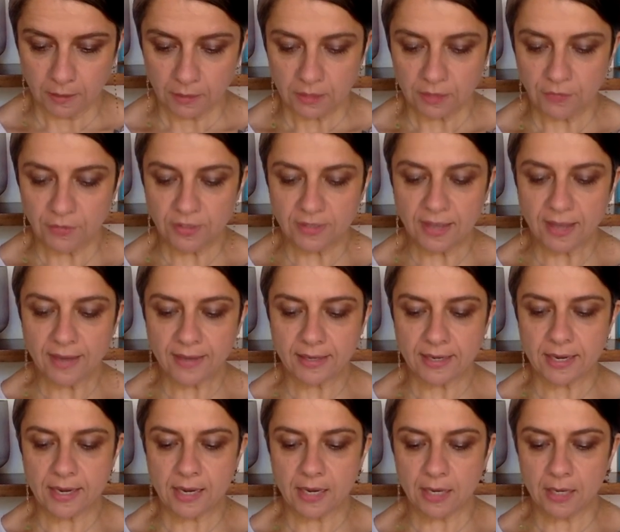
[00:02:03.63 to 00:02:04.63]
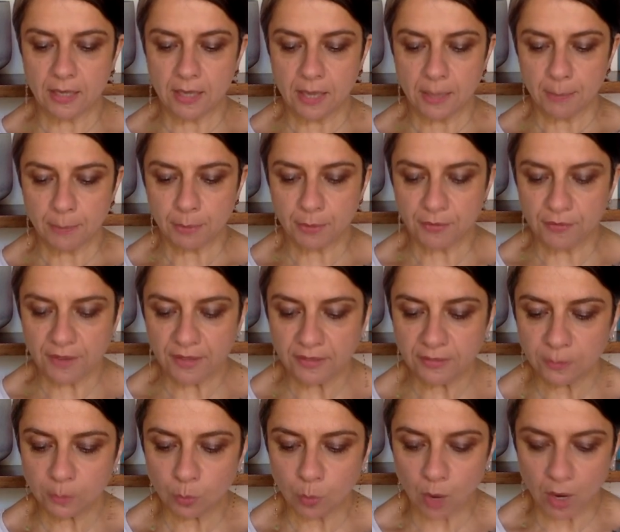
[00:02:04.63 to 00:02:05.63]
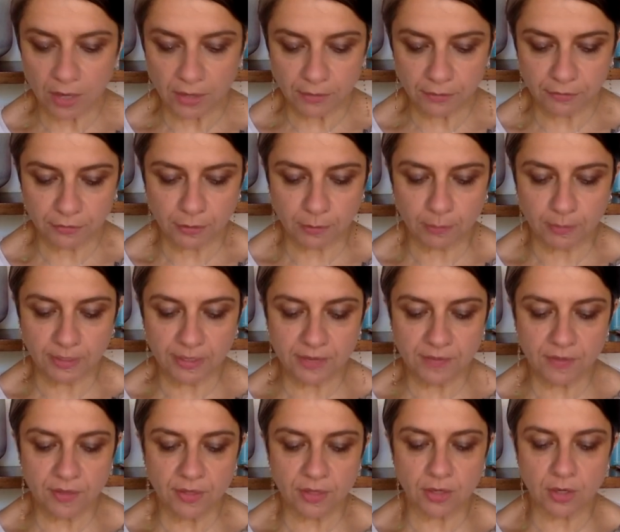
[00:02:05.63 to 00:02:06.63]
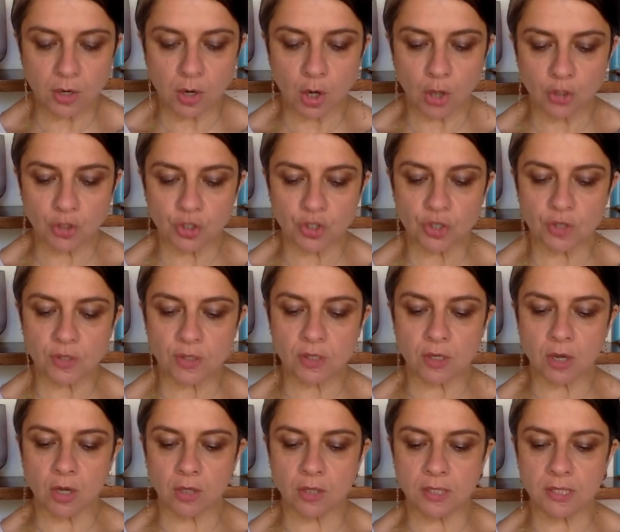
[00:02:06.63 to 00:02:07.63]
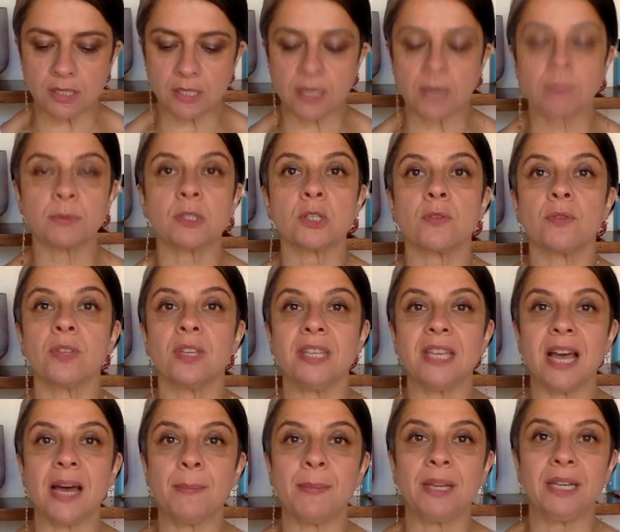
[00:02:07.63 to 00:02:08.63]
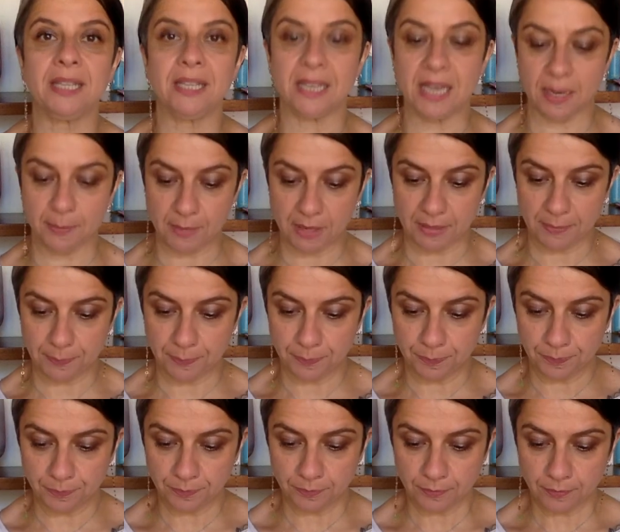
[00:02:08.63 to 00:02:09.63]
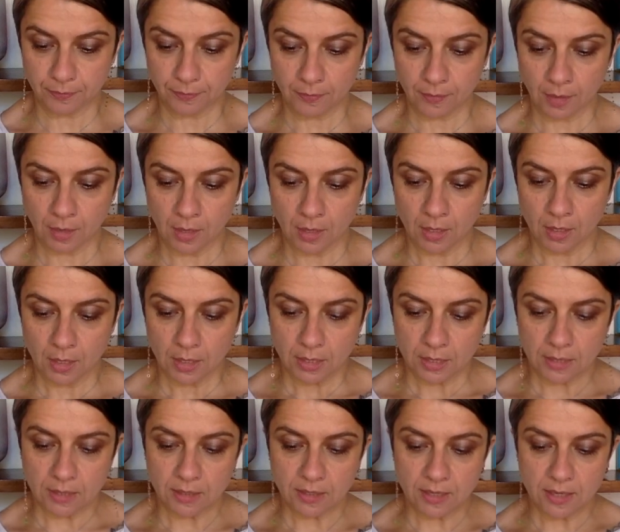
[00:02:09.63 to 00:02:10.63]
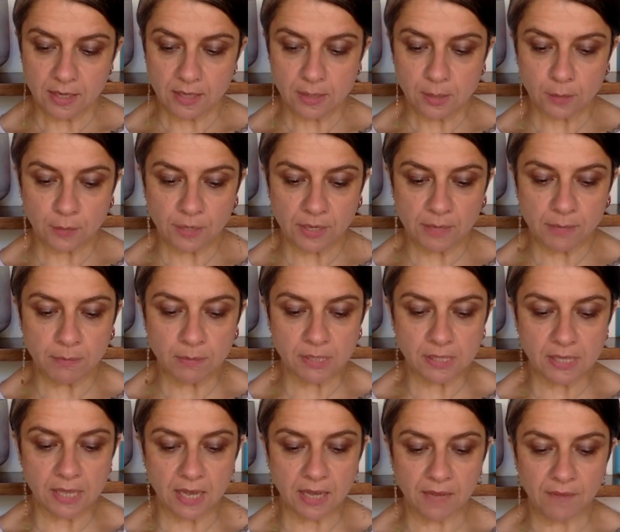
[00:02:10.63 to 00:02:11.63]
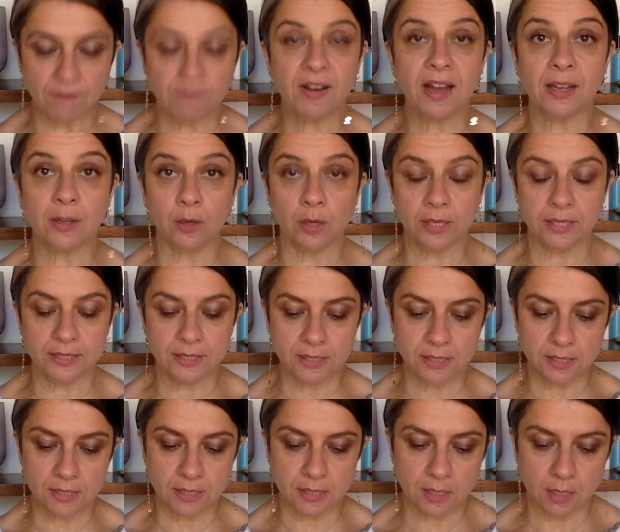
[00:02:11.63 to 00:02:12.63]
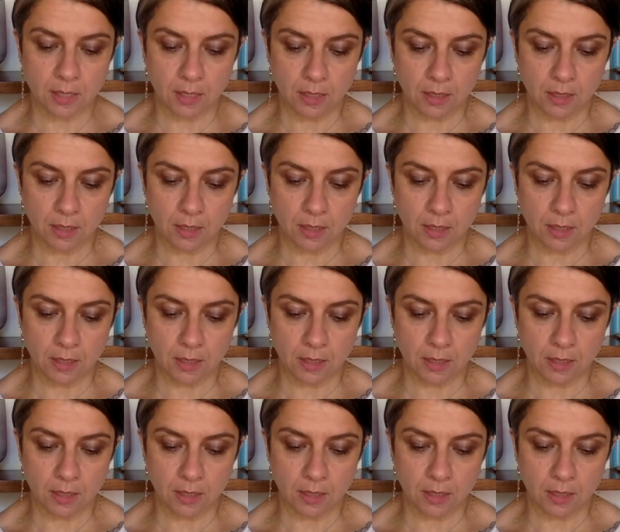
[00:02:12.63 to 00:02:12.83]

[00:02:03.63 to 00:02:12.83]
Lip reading: The vitarkā prevent one from leaving the conscious concepts of the yama niyama. In the case of himsa, violence,